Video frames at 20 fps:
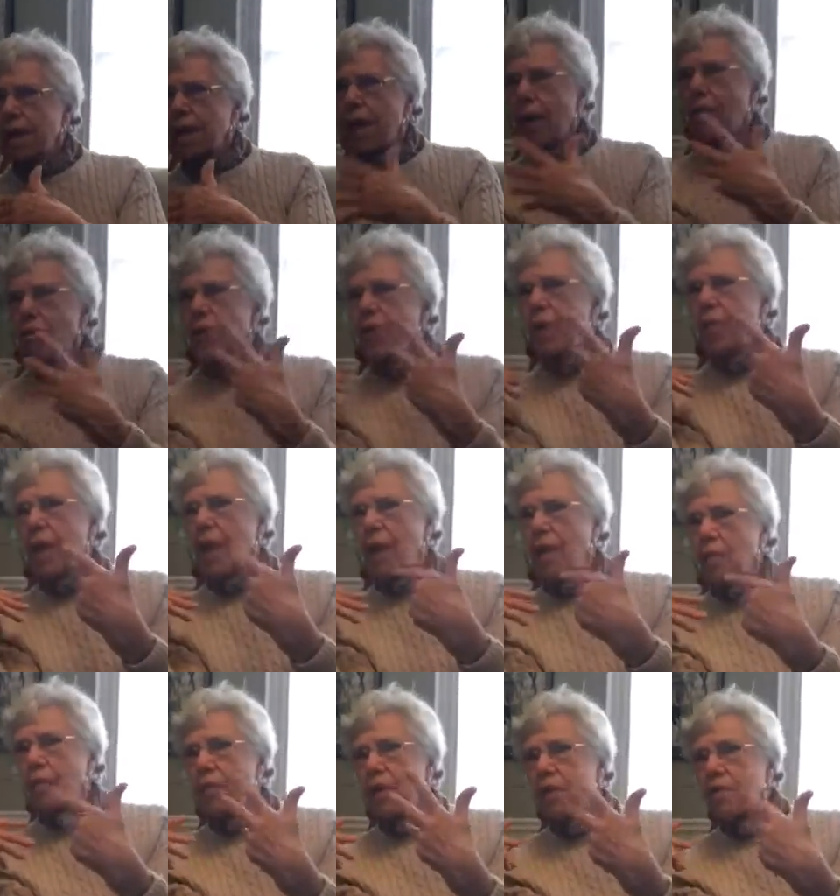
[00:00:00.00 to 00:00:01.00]
that we
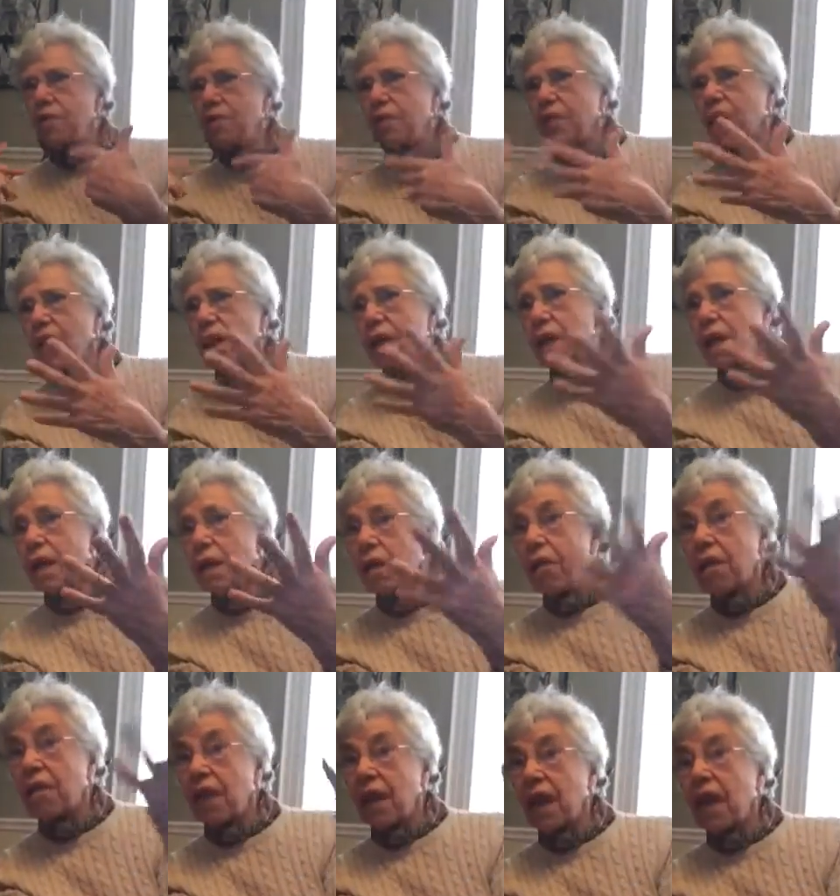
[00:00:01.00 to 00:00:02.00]
may have been feeling
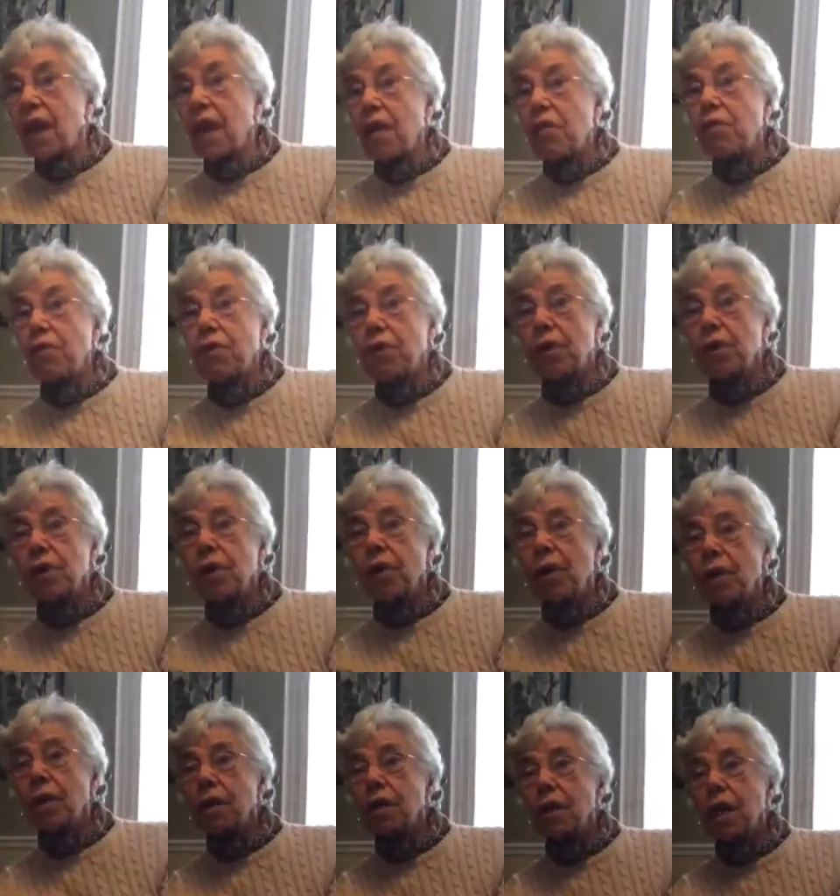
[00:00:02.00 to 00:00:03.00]
and thinking for a
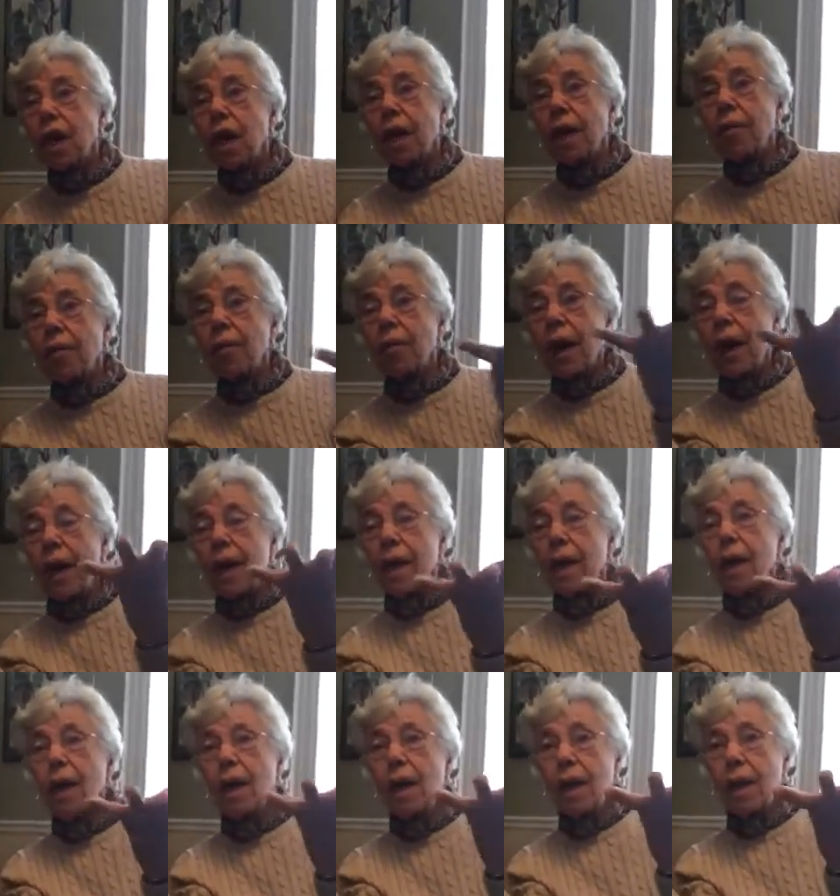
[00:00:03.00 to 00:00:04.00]
long time,
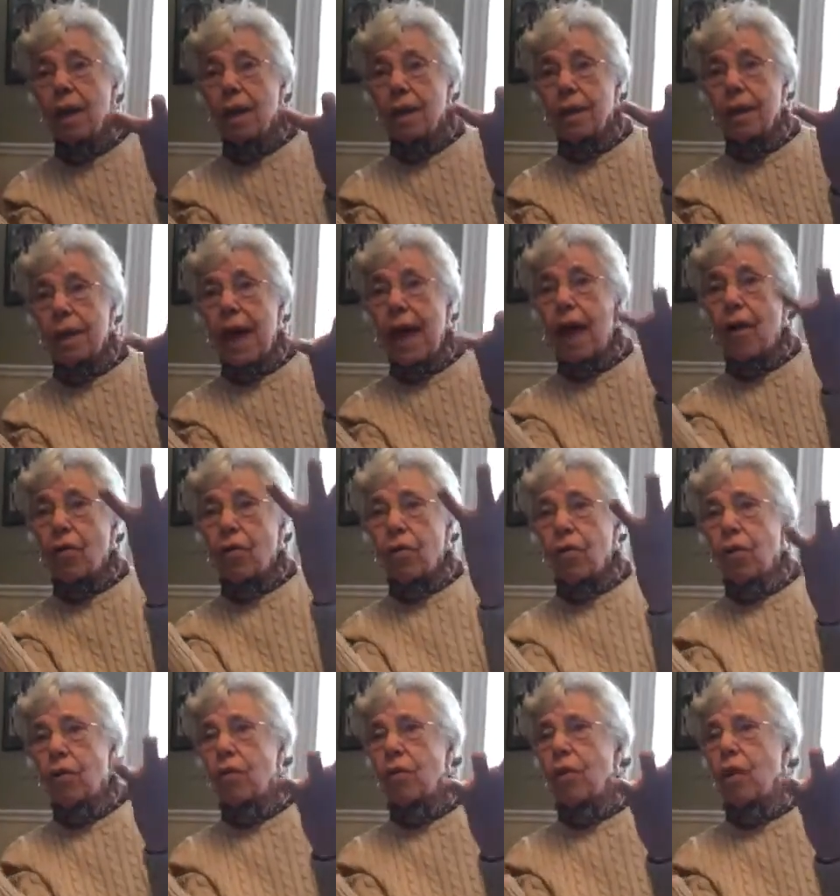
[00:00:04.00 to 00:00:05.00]
and now
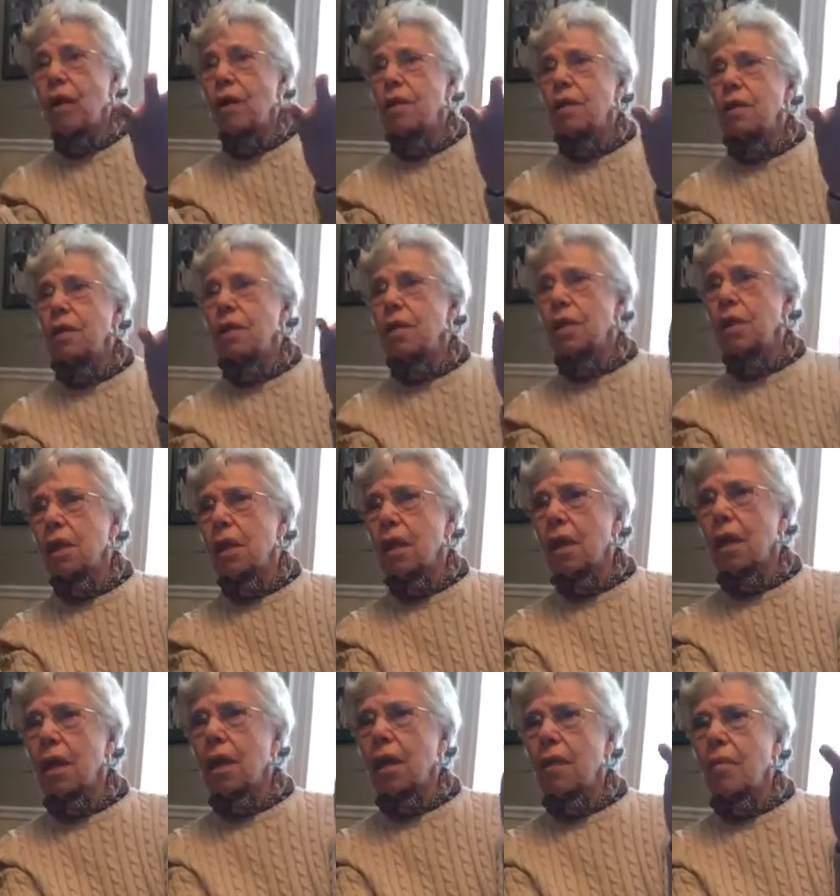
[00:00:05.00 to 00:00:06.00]
there was
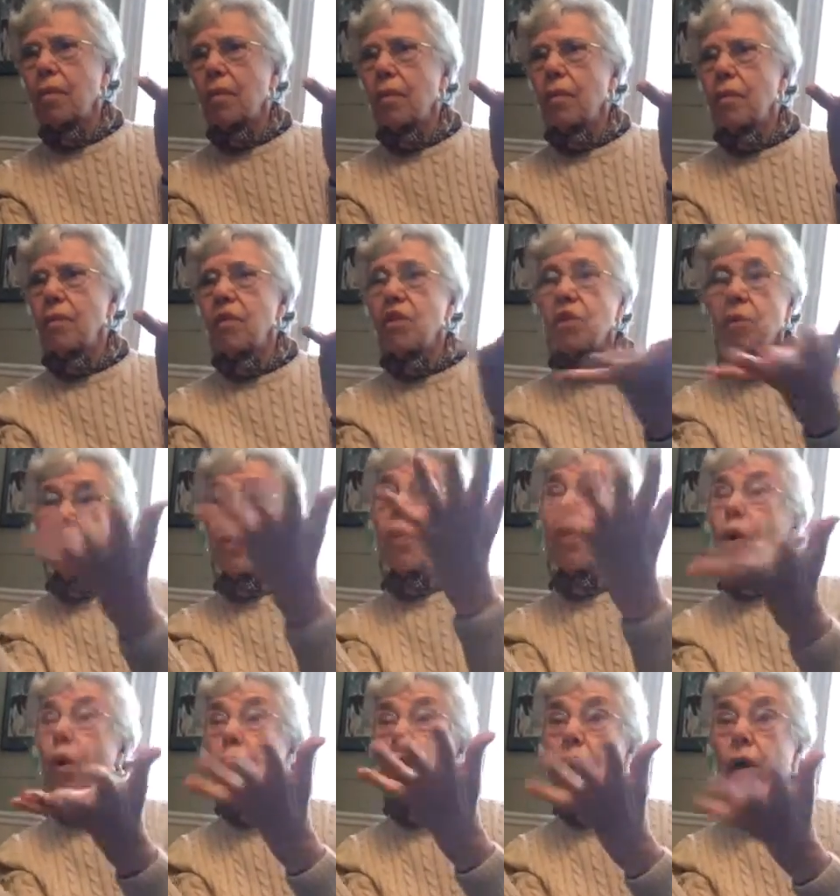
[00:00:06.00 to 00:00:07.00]
um,
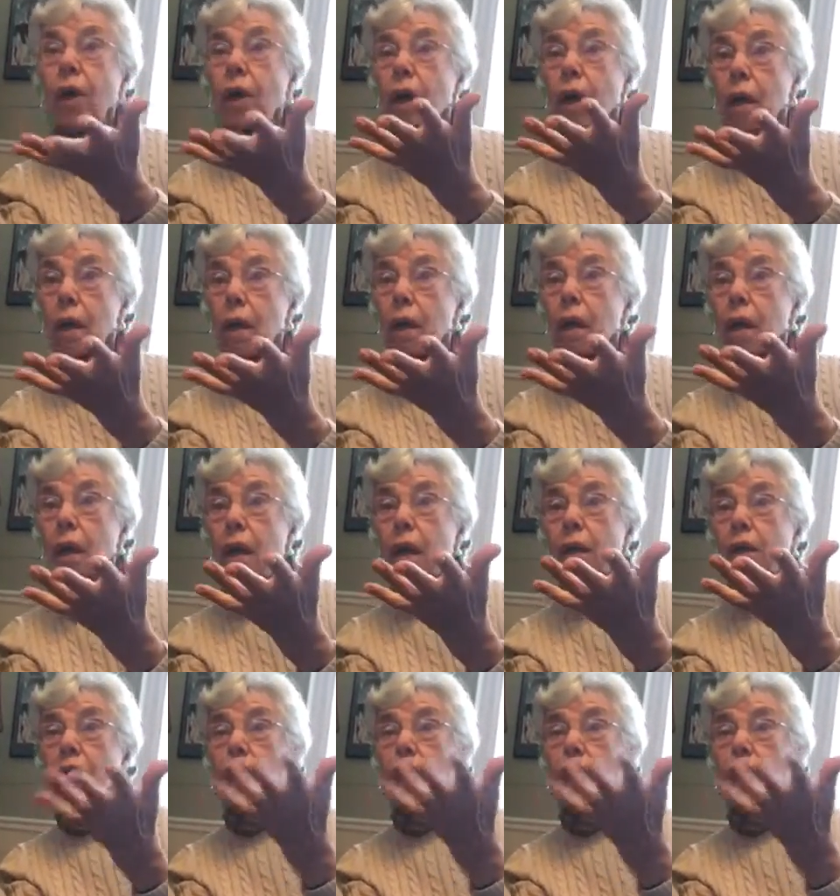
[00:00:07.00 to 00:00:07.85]
support yeah.